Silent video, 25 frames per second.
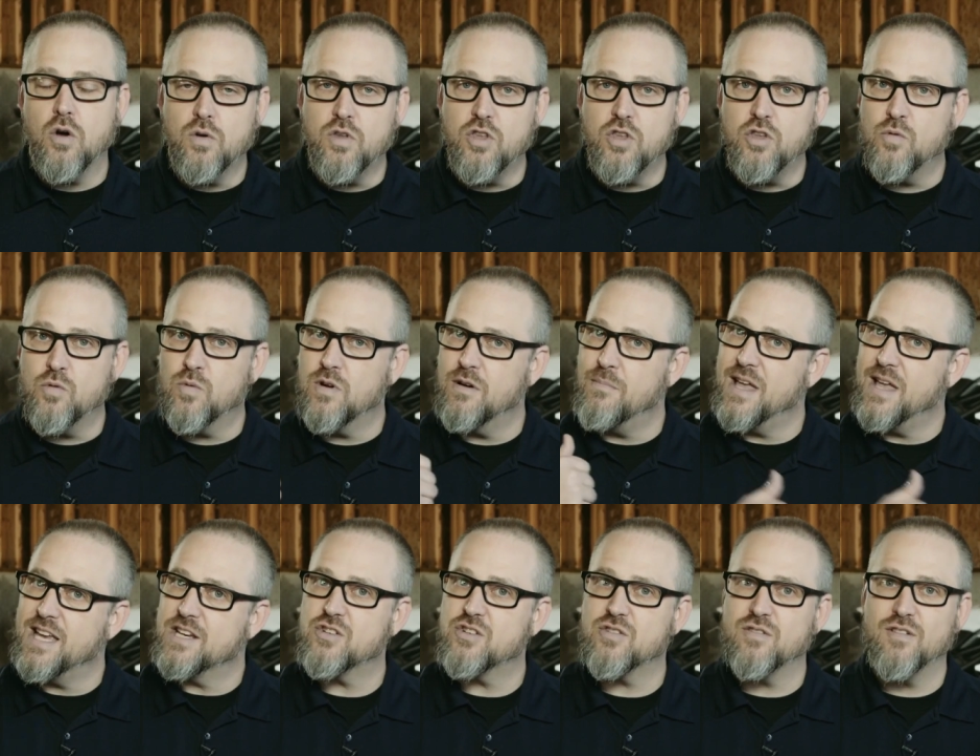you want to make
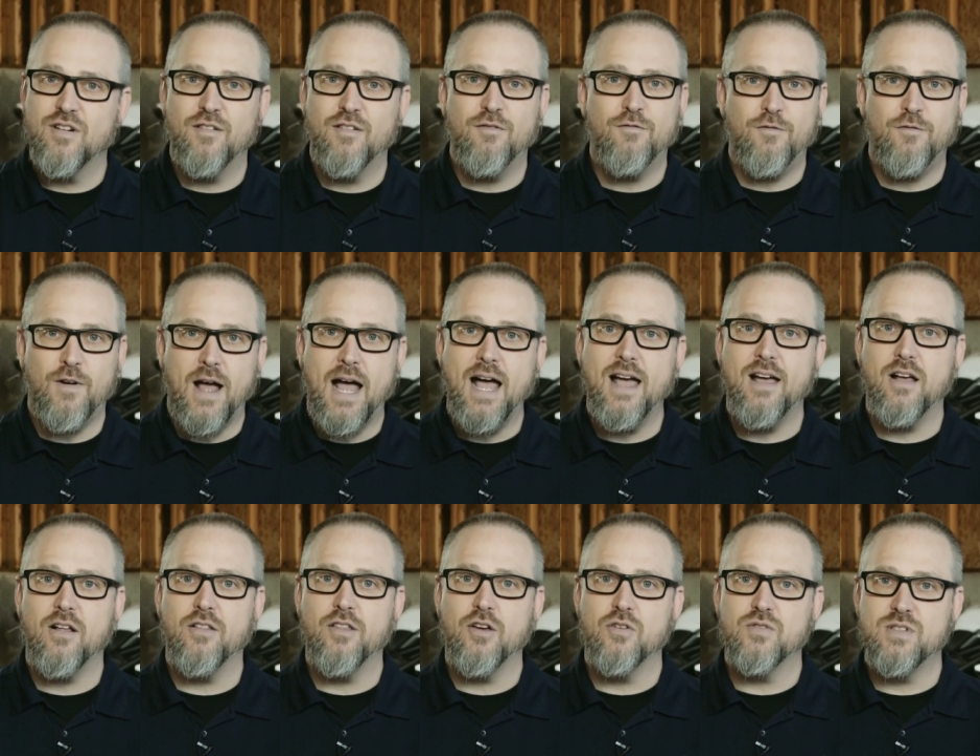sure and file
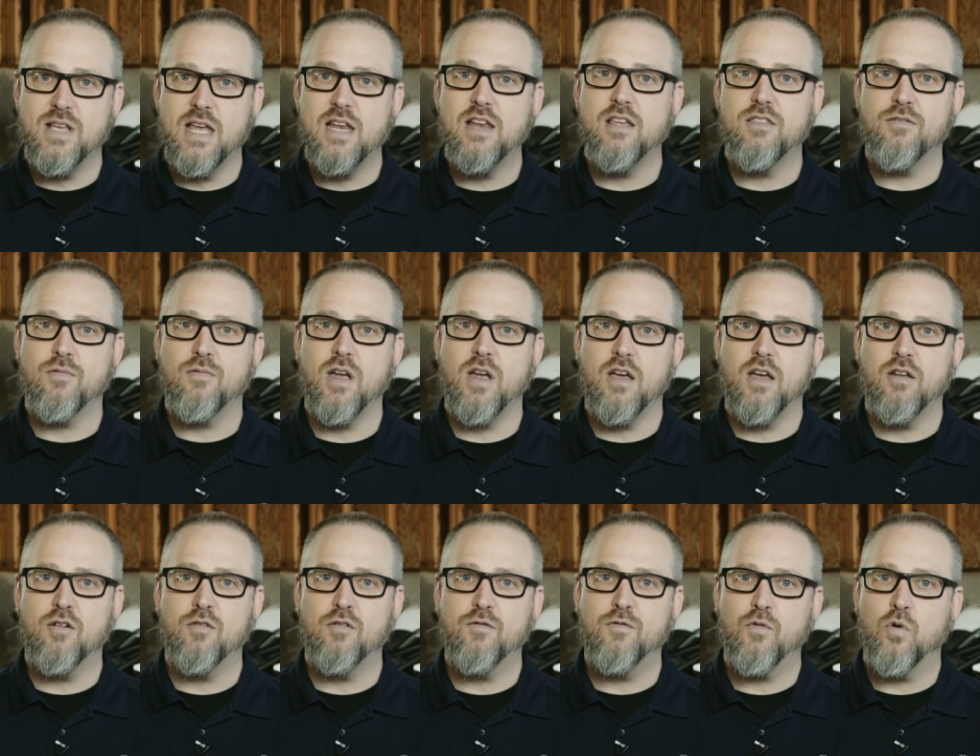those
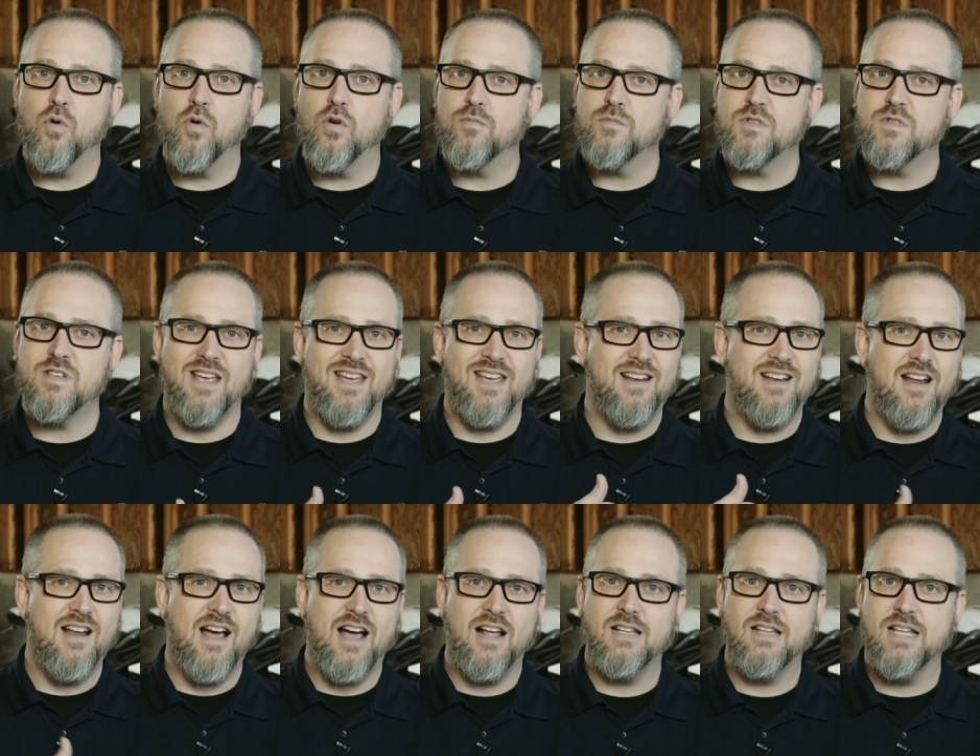8300 forms and
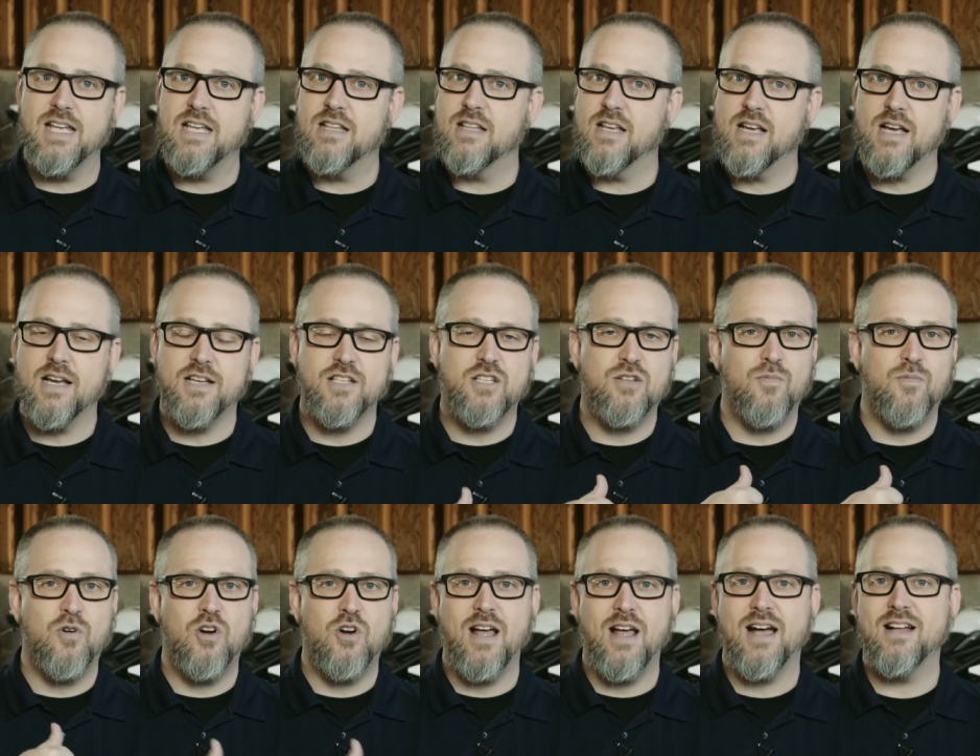not lead the customer,
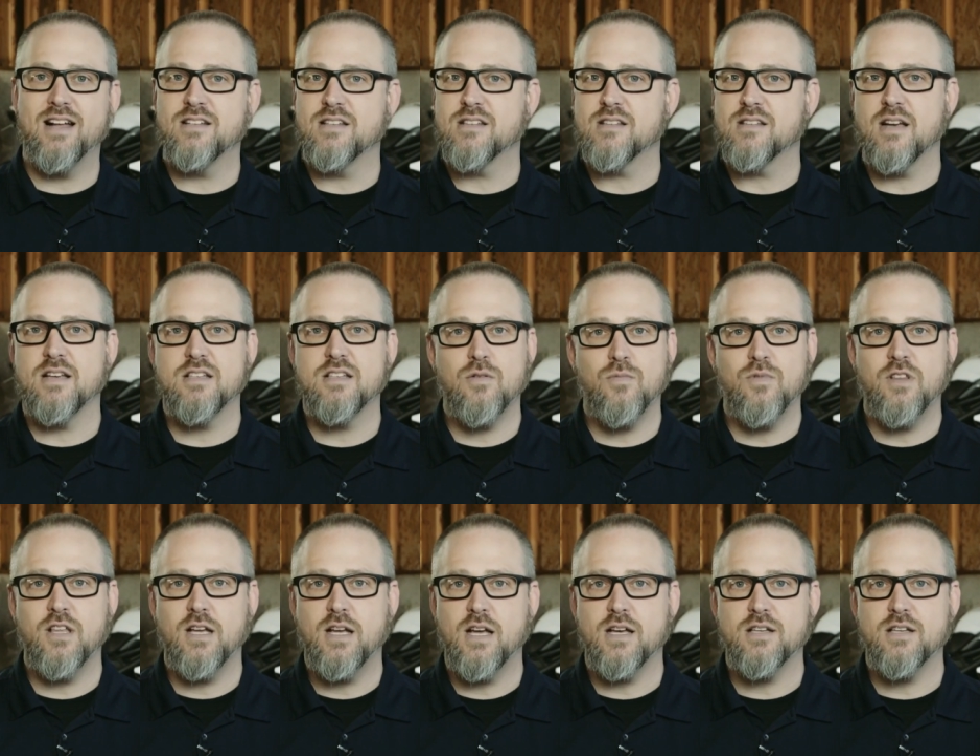not discuss it with the
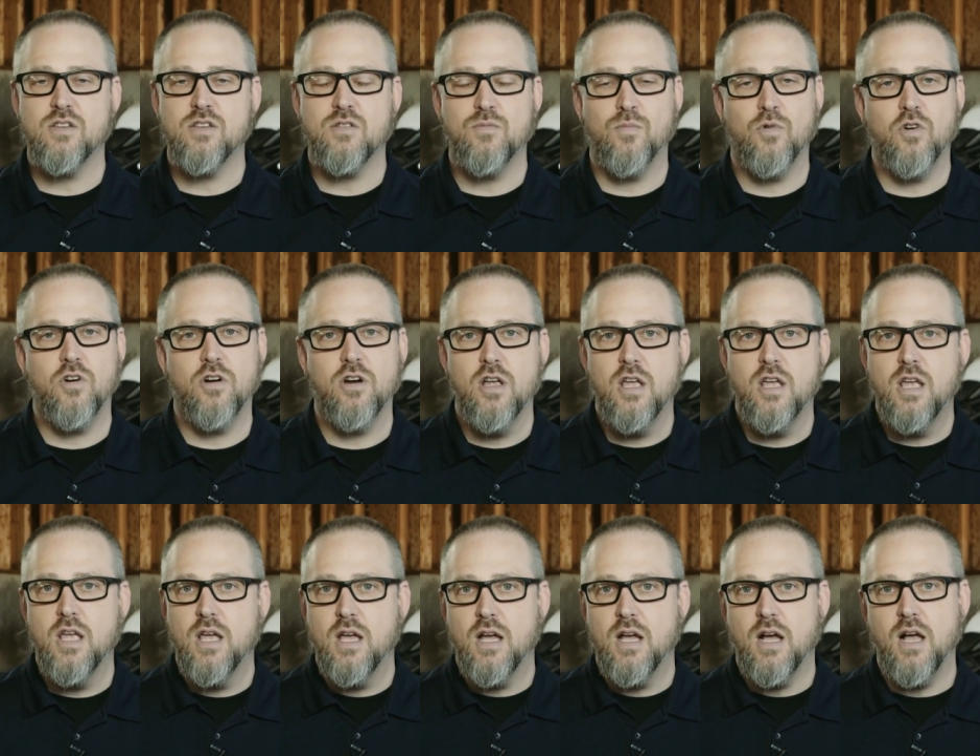customer.
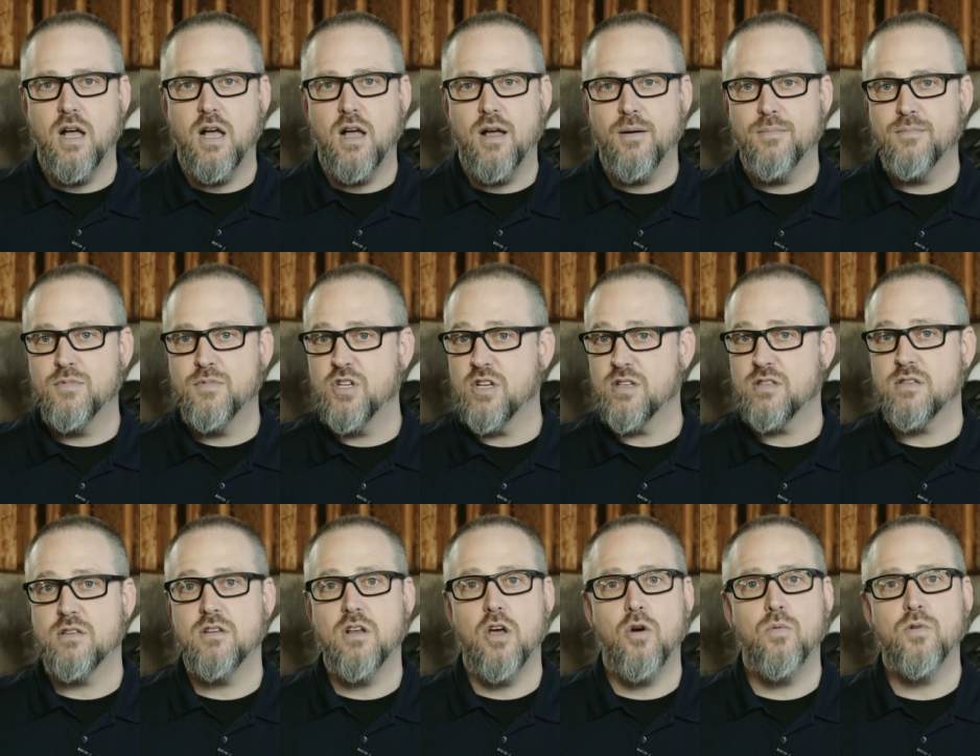Just
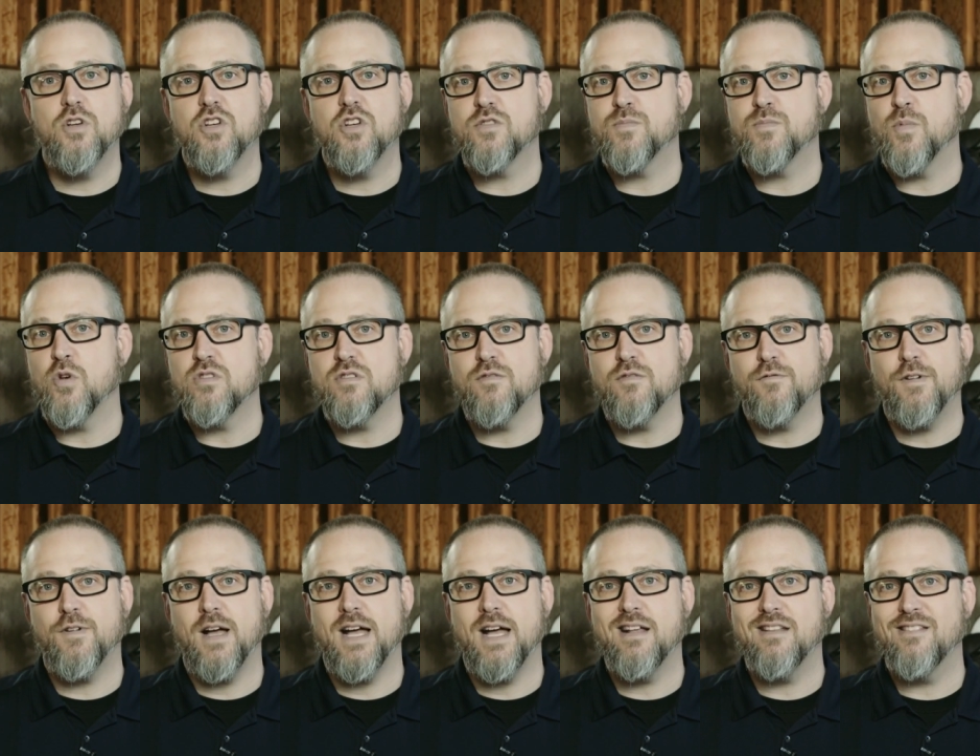know when you're supposed to
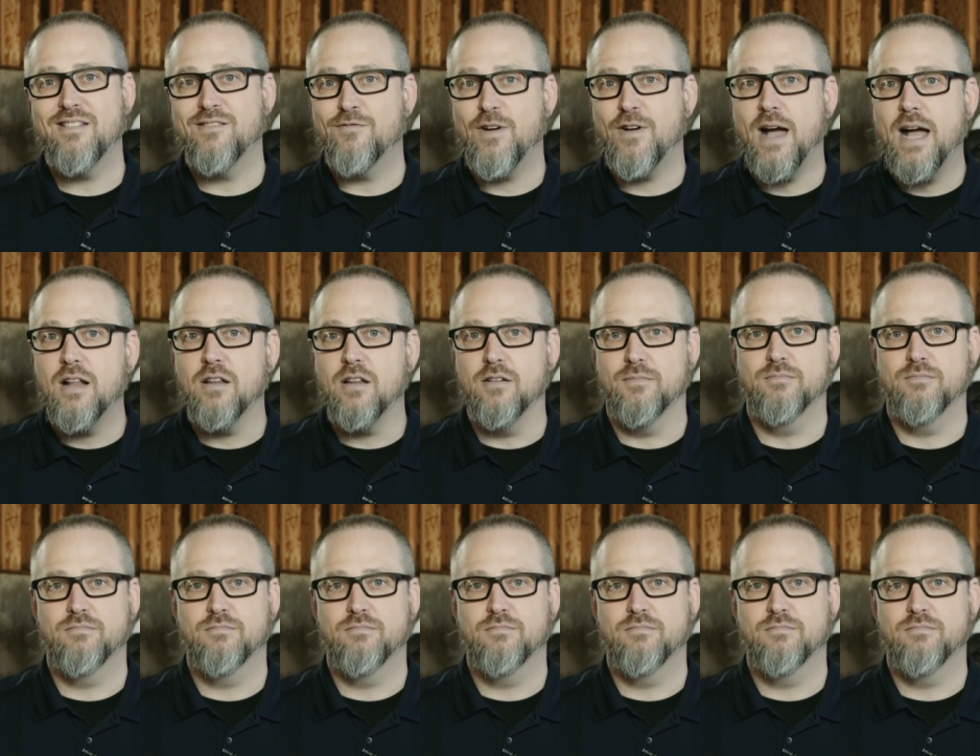file and file them.